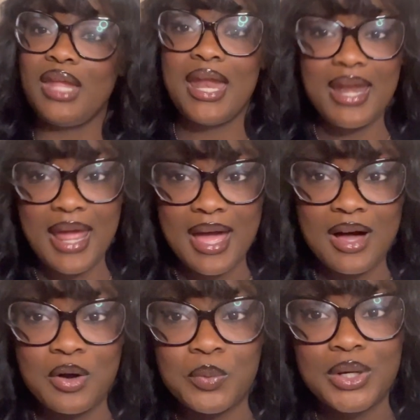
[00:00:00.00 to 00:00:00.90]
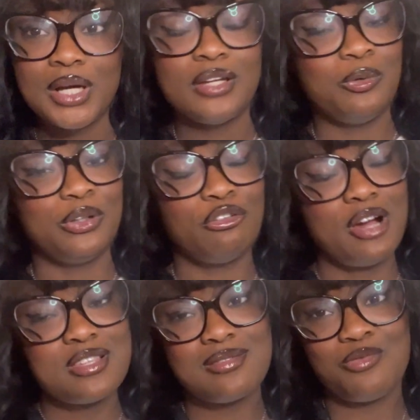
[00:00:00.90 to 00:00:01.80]
Now, with the
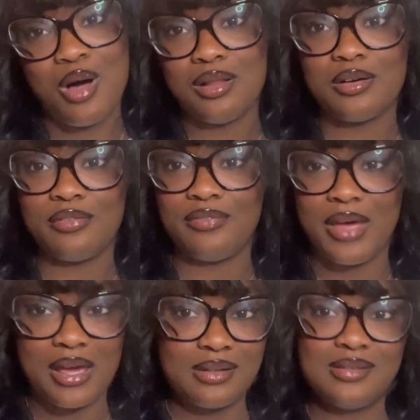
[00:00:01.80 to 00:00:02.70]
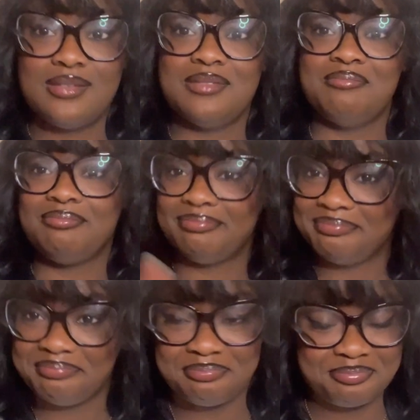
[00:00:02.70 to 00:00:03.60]
Grayson Waller effect,
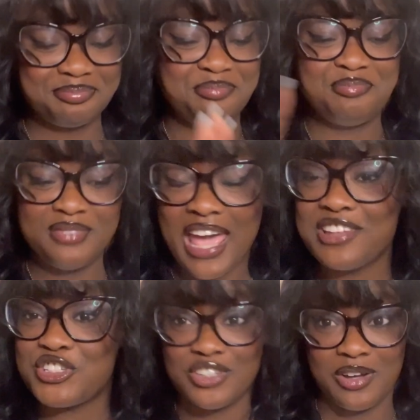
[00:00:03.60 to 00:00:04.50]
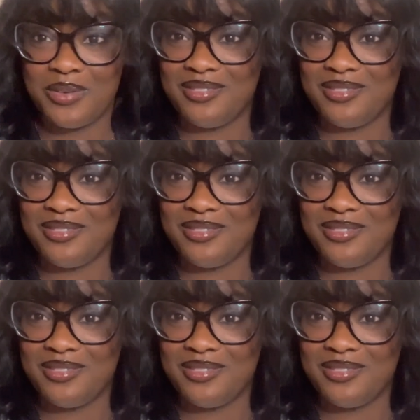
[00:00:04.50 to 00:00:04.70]
that show,